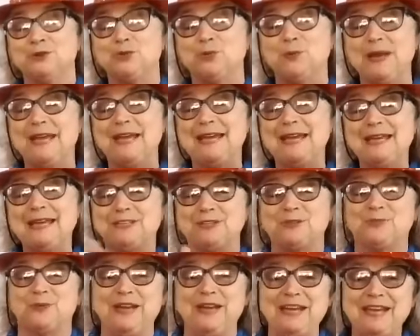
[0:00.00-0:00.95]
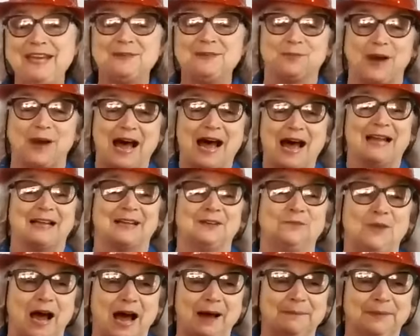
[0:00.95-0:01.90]
tweet, tweet, rockin'
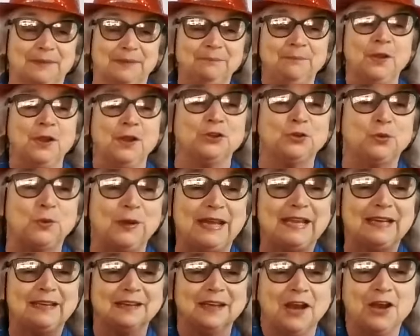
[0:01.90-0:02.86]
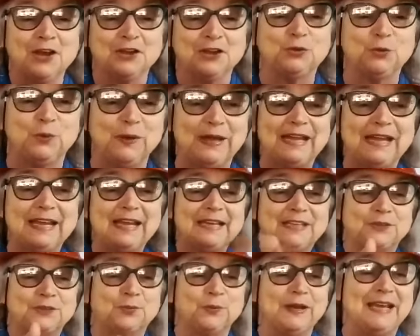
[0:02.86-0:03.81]
robin, tweet,
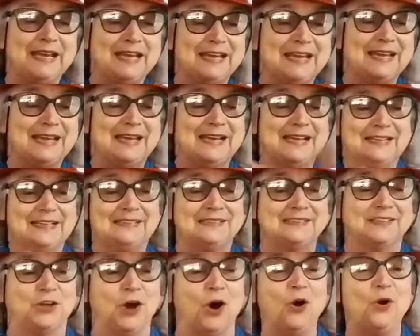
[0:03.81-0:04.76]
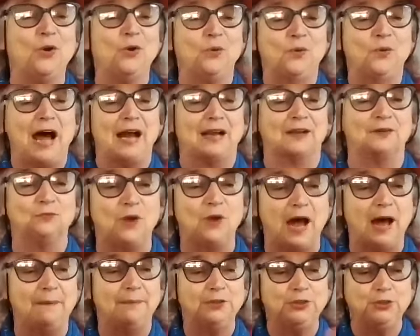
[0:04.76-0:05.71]
tweet, tweet, go rockin'
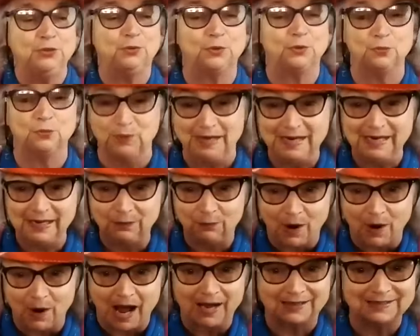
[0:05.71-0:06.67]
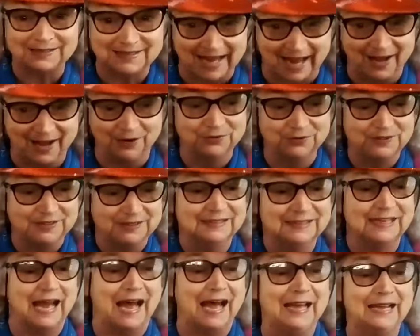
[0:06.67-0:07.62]
robin, you can really rock down
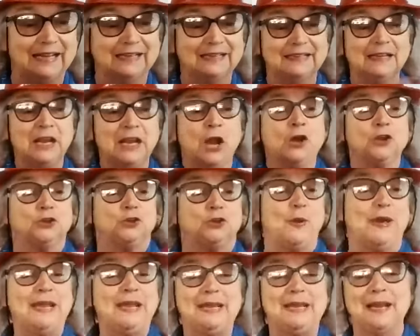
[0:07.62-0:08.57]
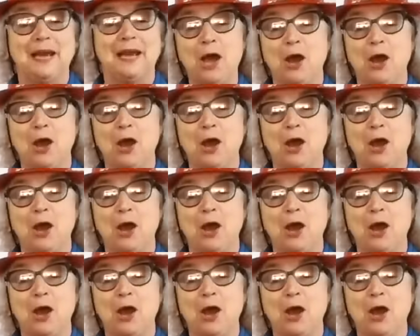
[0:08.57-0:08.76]
tonight. Tweet,